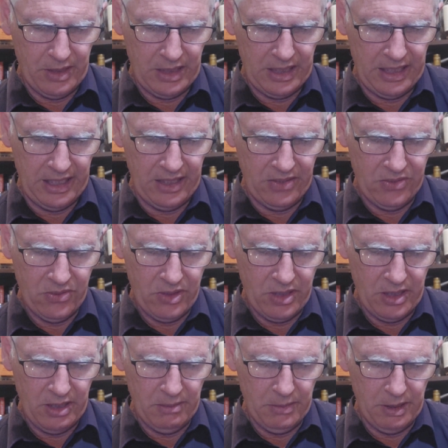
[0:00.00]
clean,
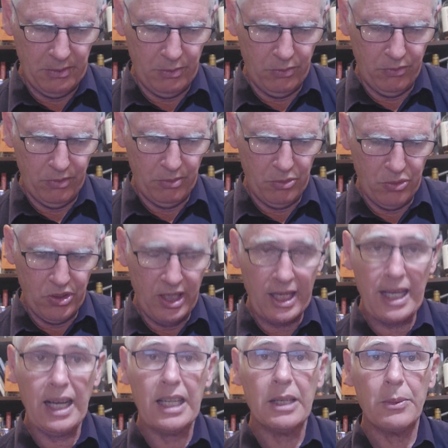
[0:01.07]
dry, made from
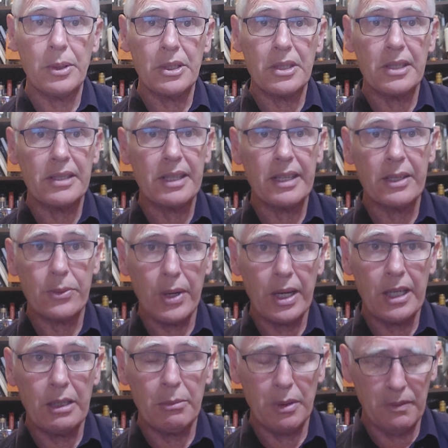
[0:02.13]
triticale, which is a
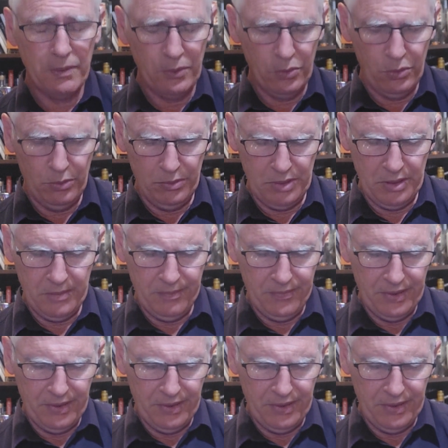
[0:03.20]
grain I'm informed,